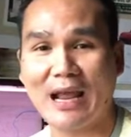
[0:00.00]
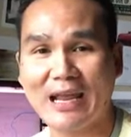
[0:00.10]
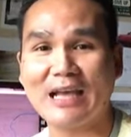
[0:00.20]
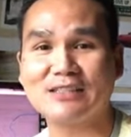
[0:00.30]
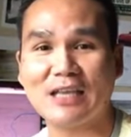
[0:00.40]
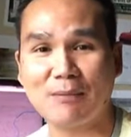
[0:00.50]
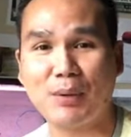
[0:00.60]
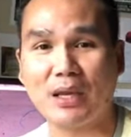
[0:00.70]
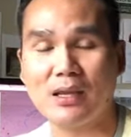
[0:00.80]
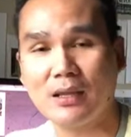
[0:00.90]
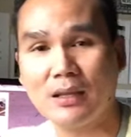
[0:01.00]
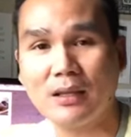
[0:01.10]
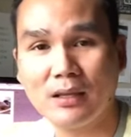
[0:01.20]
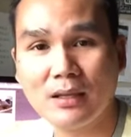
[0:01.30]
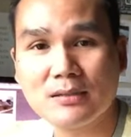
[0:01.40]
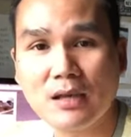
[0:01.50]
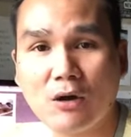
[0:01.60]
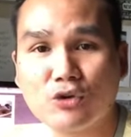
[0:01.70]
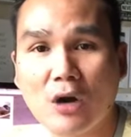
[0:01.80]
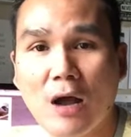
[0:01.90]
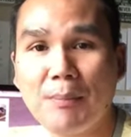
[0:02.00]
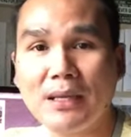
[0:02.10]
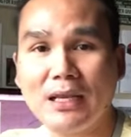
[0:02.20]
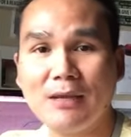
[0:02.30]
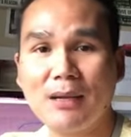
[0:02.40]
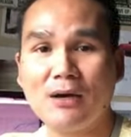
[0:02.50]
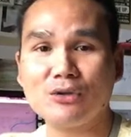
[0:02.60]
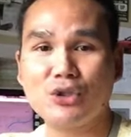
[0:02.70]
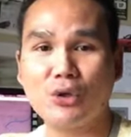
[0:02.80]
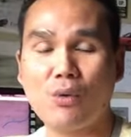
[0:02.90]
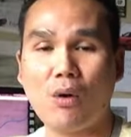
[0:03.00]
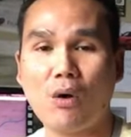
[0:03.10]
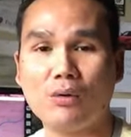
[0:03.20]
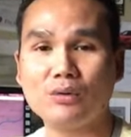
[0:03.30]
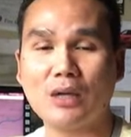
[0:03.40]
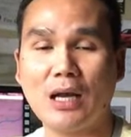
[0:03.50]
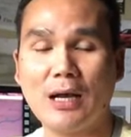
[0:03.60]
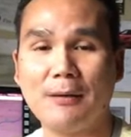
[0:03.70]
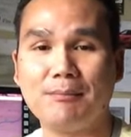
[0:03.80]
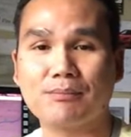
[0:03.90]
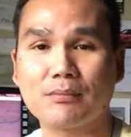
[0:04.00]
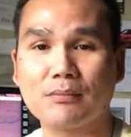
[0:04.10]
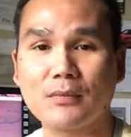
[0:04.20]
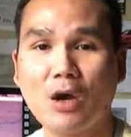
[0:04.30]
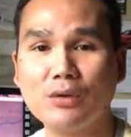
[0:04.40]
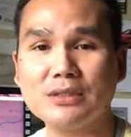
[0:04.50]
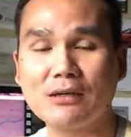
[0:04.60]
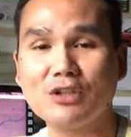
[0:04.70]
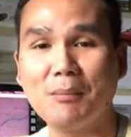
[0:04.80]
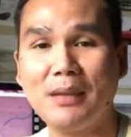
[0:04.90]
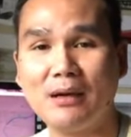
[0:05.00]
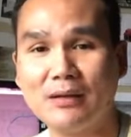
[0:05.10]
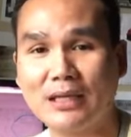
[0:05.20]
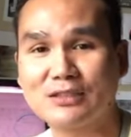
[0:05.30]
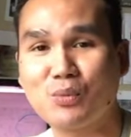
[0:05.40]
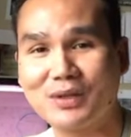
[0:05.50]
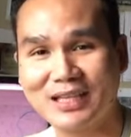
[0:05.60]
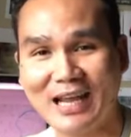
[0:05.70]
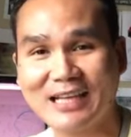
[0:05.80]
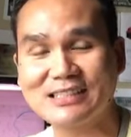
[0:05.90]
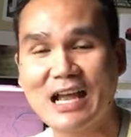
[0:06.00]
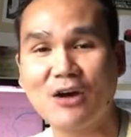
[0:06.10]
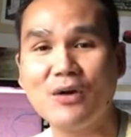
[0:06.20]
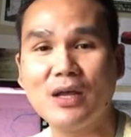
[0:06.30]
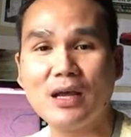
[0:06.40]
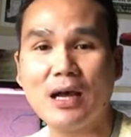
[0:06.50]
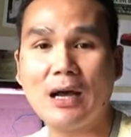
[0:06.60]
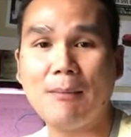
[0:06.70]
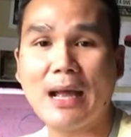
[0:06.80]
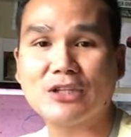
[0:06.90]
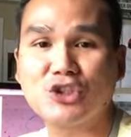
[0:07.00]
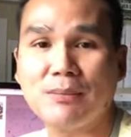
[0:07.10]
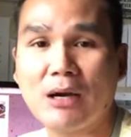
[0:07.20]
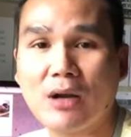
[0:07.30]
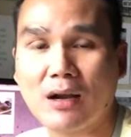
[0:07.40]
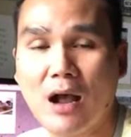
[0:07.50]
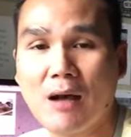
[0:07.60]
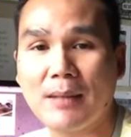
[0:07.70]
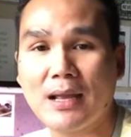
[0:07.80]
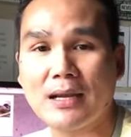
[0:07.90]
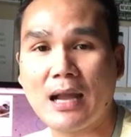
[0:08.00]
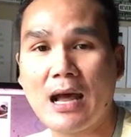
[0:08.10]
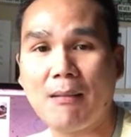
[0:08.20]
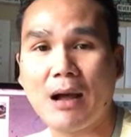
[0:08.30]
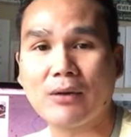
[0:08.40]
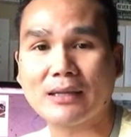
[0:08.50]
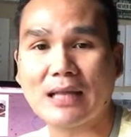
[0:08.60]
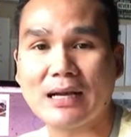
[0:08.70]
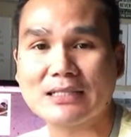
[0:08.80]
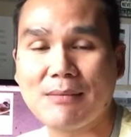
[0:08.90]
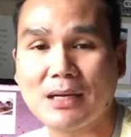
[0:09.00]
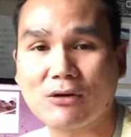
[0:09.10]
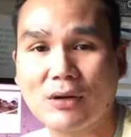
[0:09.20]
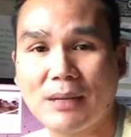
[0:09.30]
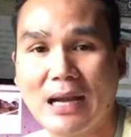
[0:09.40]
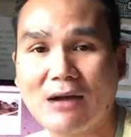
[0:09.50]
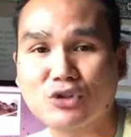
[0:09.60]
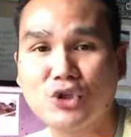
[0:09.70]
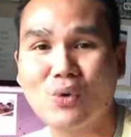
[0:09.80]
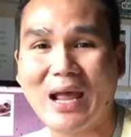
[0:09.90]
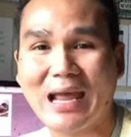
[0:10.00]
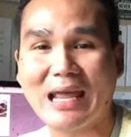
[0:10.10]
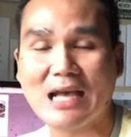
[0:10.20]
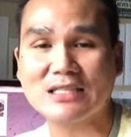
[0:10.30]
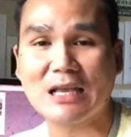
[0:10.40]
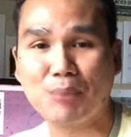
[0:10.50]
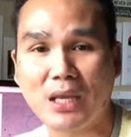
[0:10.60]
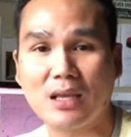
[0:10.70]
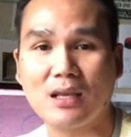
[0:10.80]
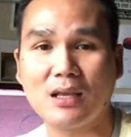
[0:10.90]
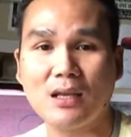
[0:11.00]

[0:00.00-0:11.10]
ASAP. So drop me an email to wholesale to millions with an S now at gmail.com, and I'll get that assignment agreement out to you ASAP.